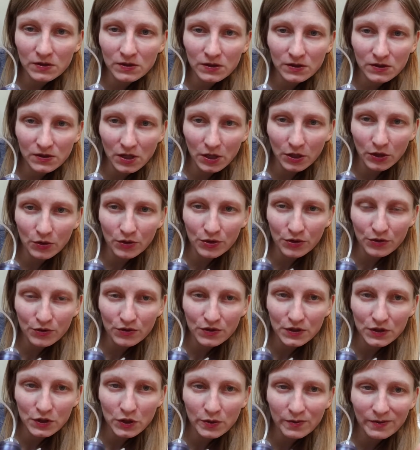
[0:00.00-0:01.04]
start going through
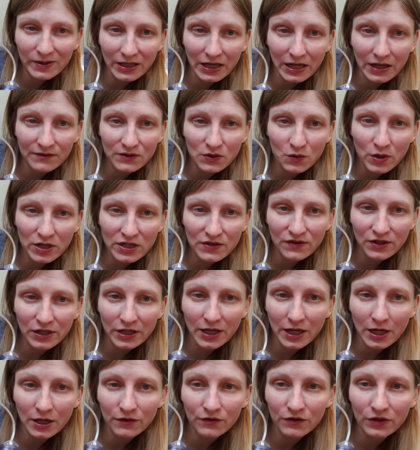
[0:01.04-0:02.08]
the tubing, and I have to watch very
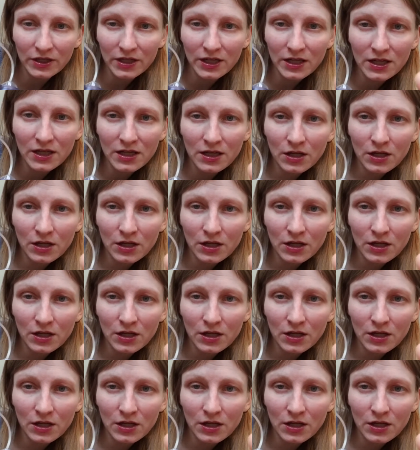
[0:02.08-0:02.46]
carefully